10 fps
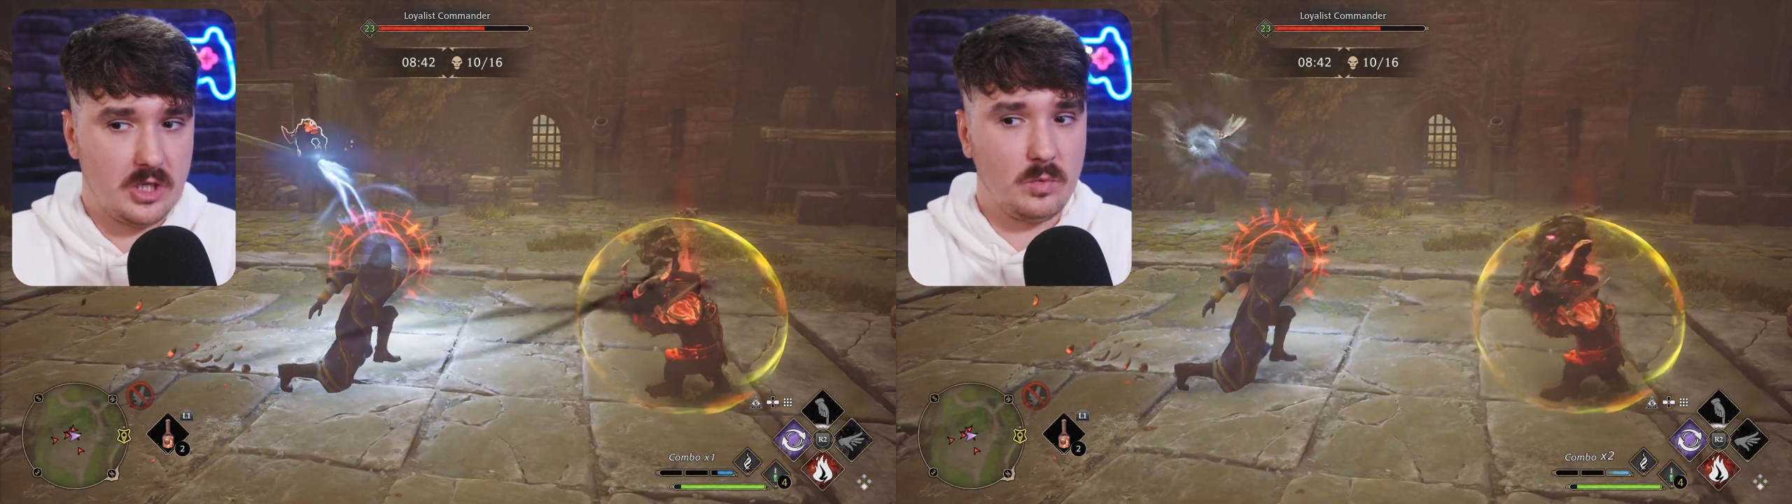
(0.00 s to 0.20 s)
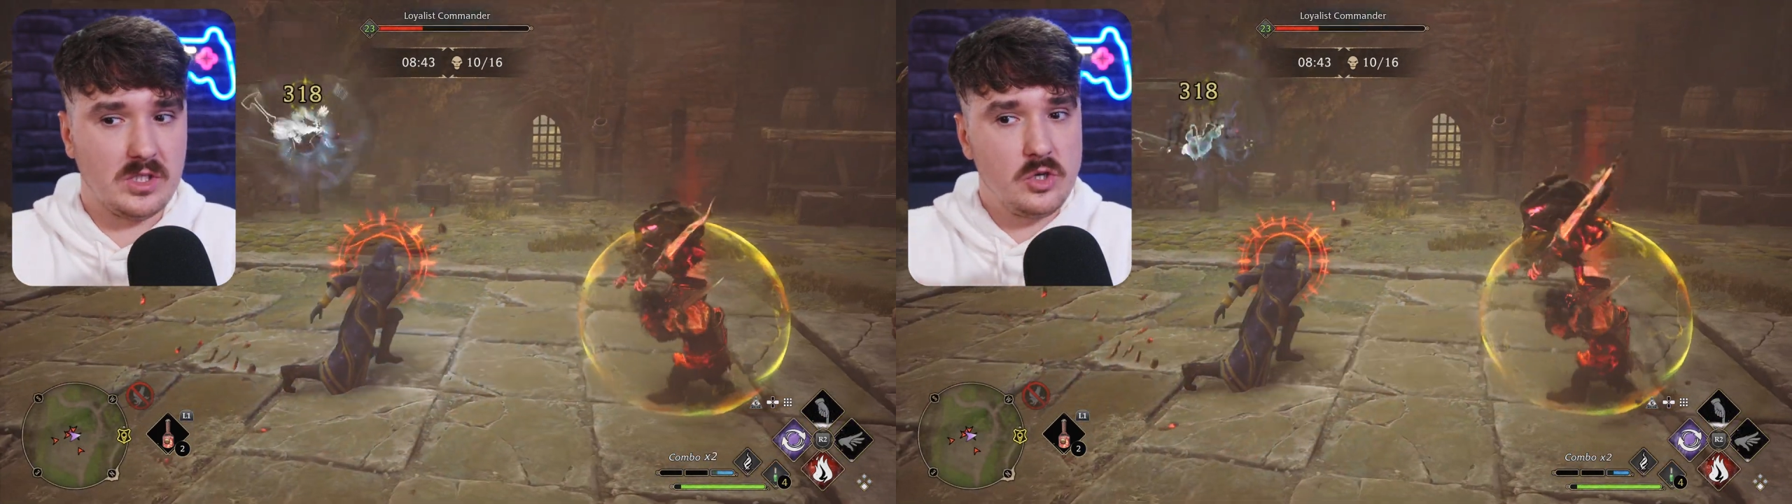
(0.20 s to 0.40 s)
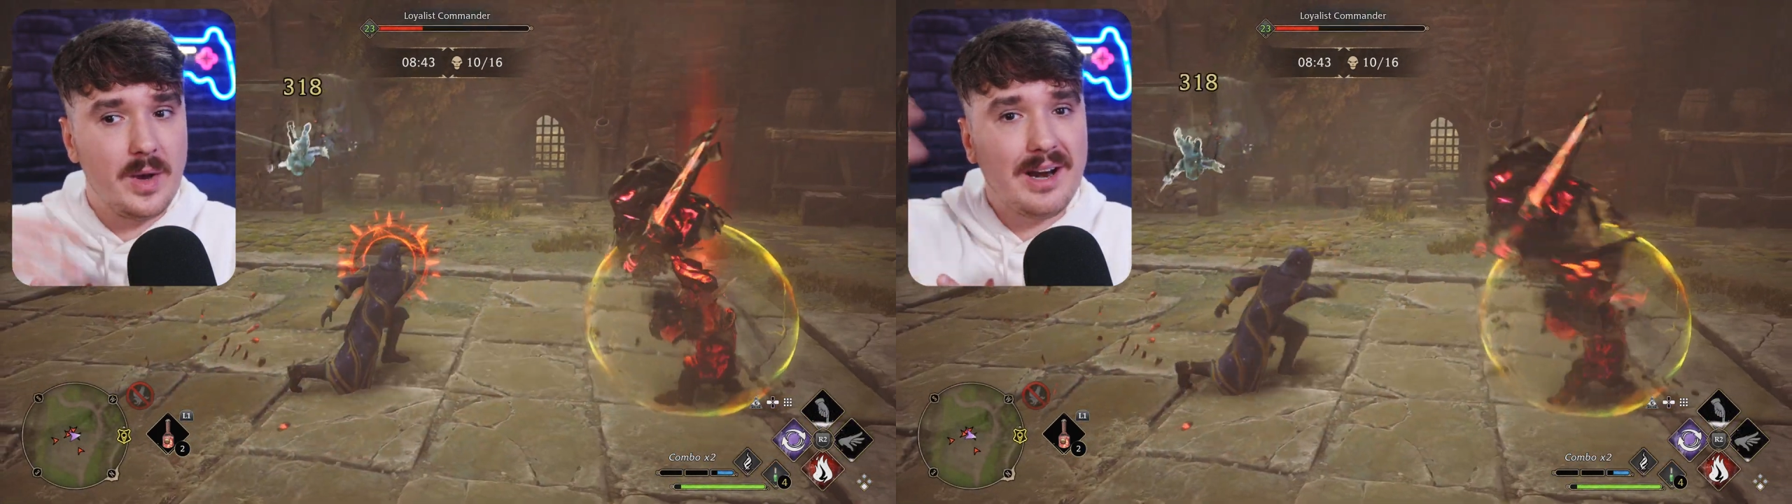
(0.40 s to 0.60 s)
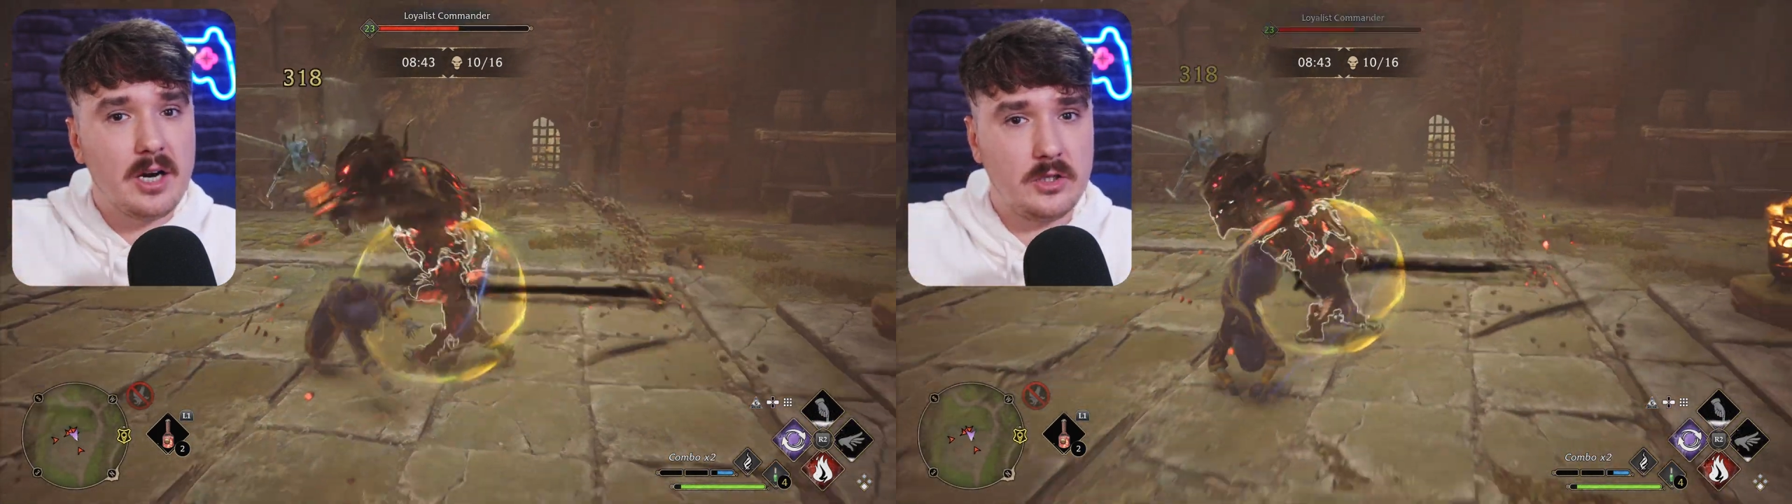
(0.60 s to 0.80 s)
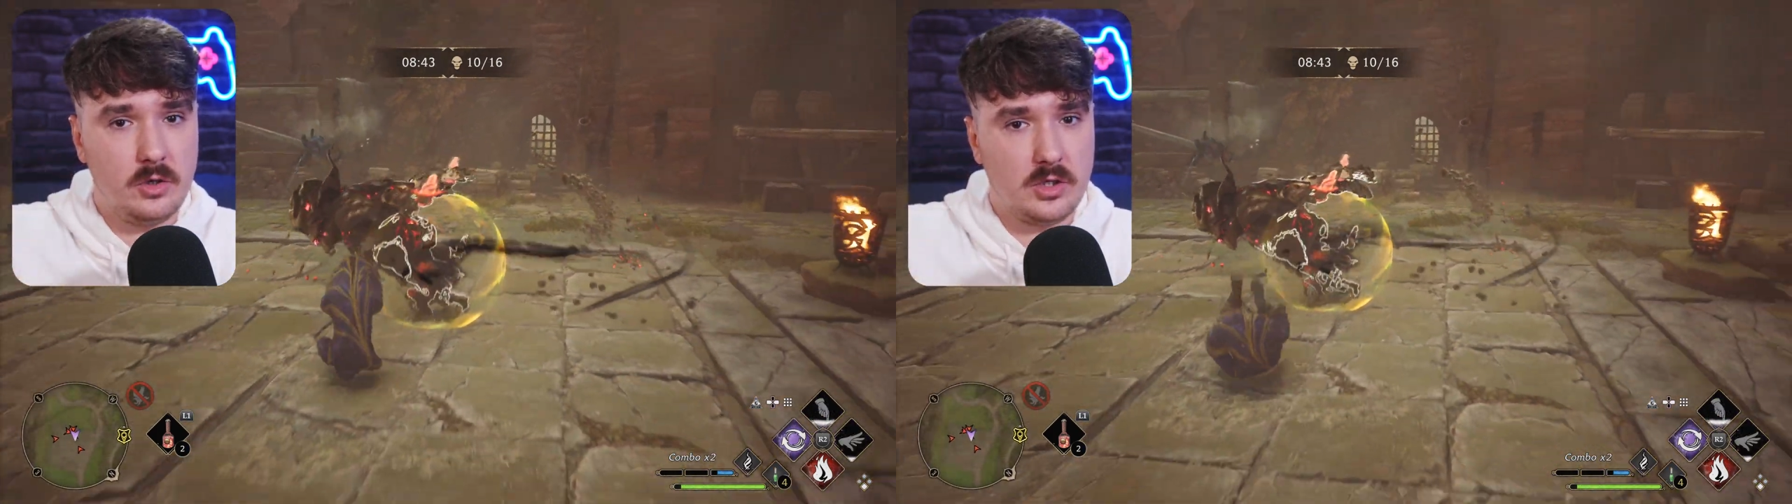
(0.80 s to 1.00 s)
There was a new
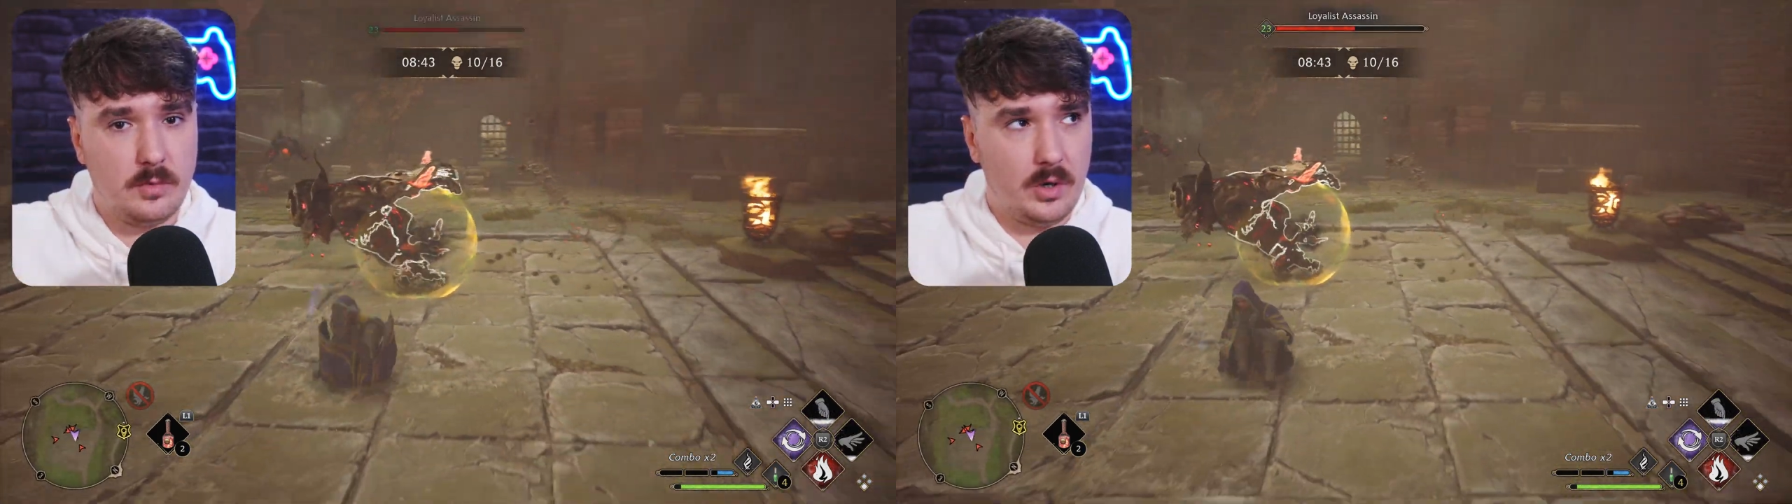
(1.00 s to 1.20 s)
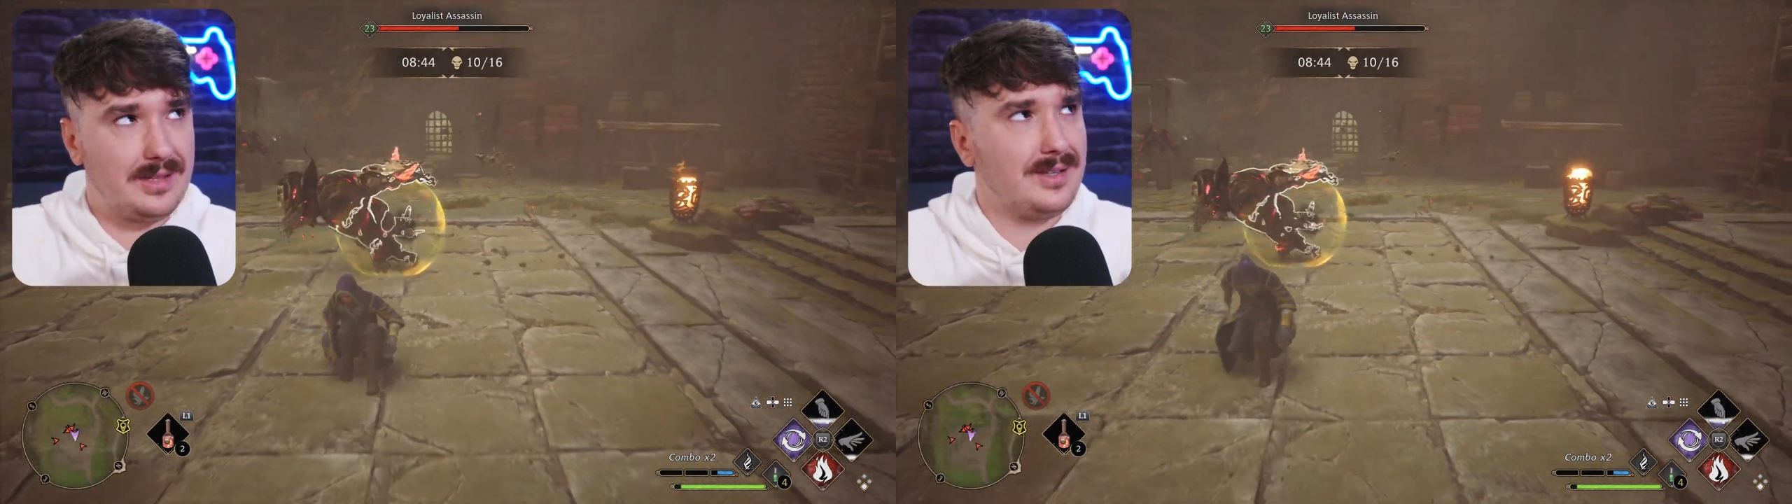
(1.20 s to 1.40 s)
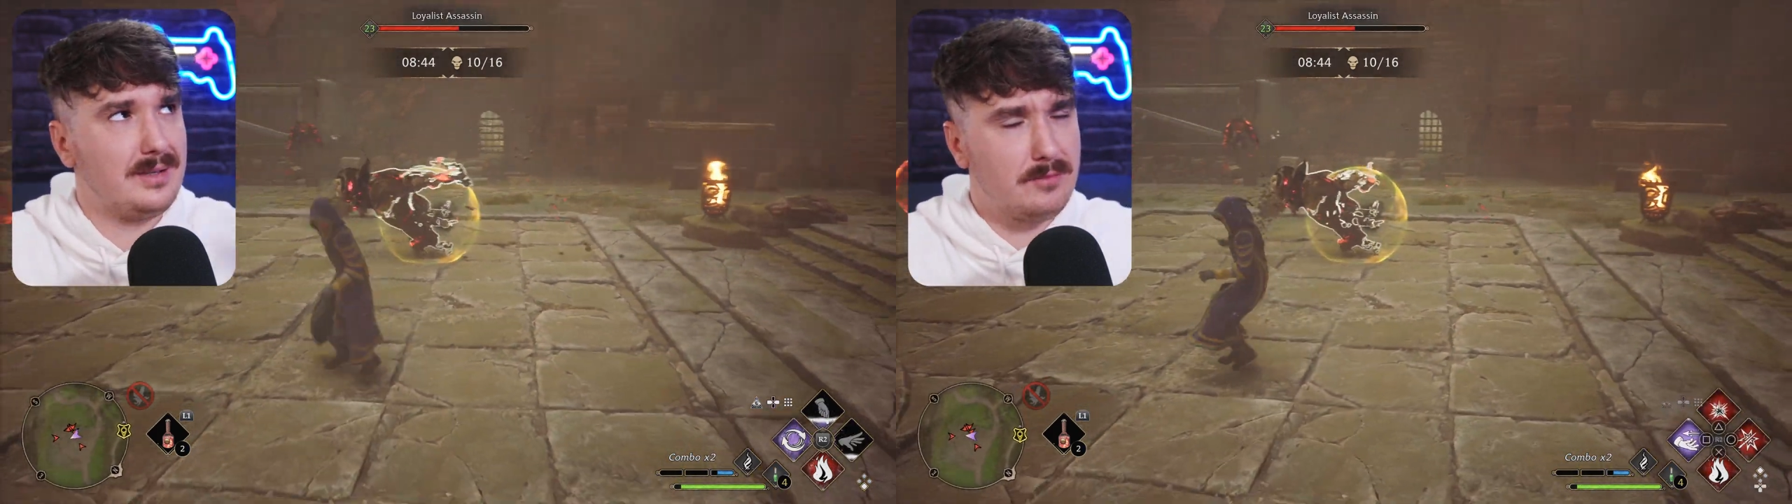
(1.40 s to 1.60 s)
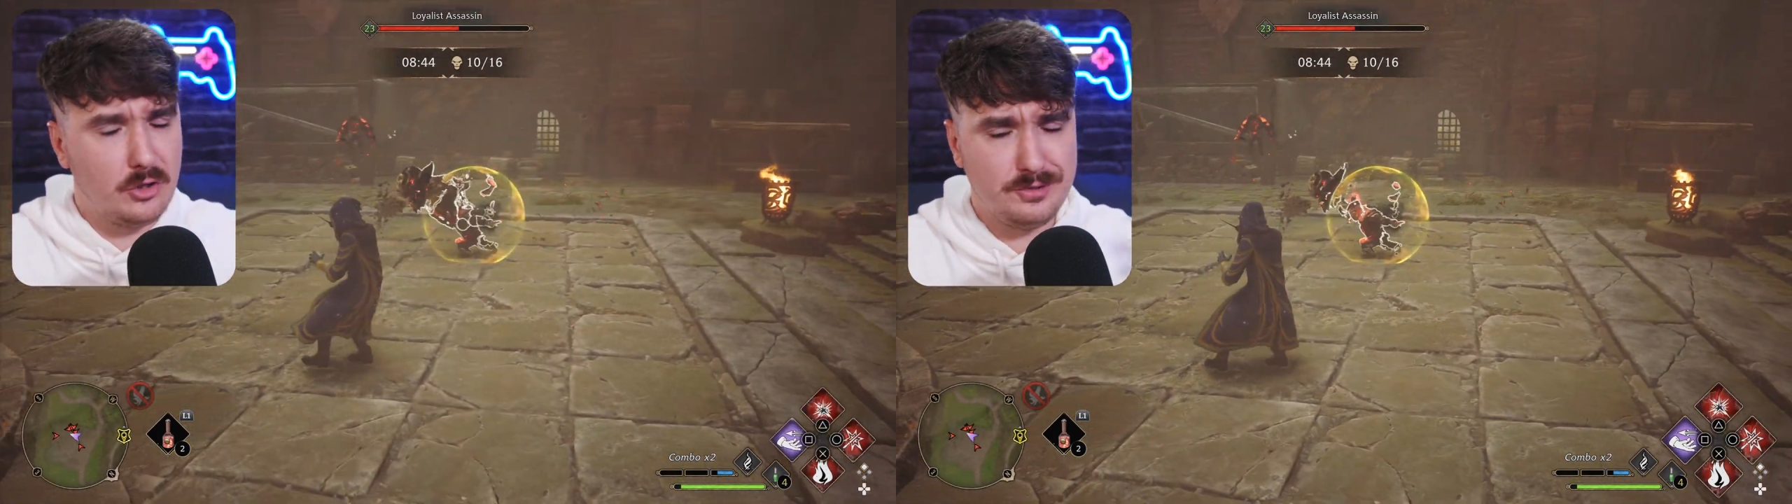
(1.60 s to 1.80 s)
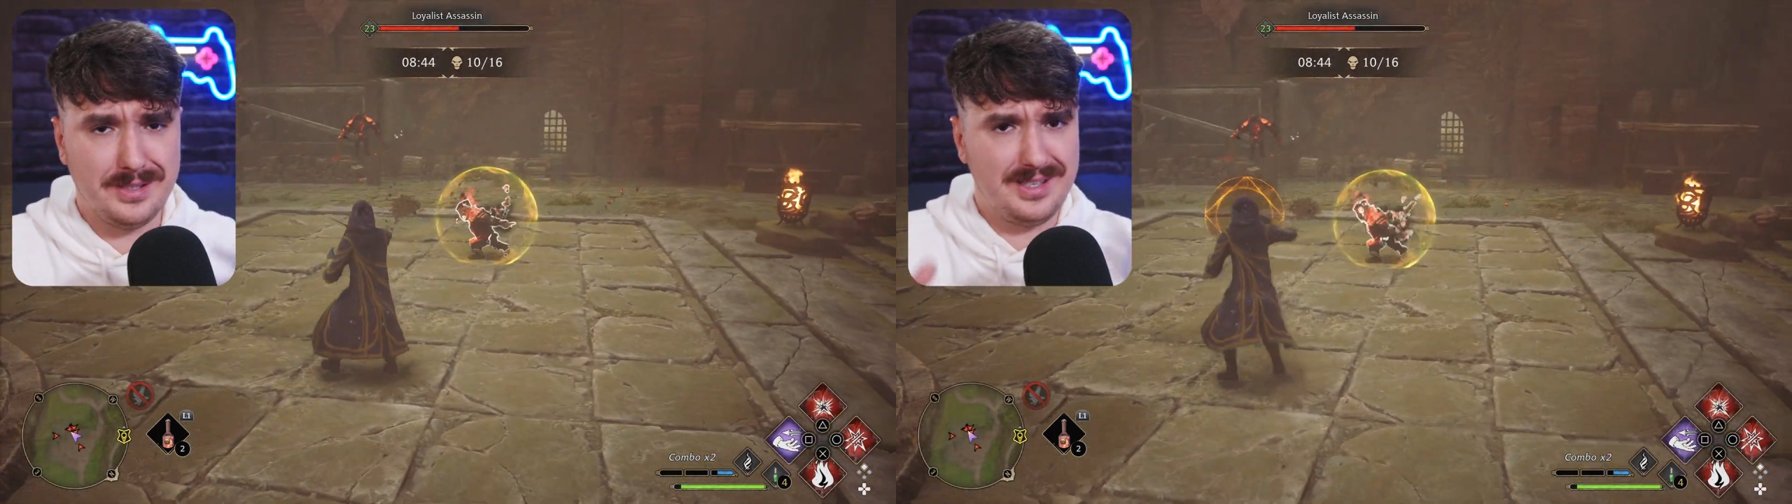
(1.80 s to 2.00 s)
area to explore, and they did multiplayer.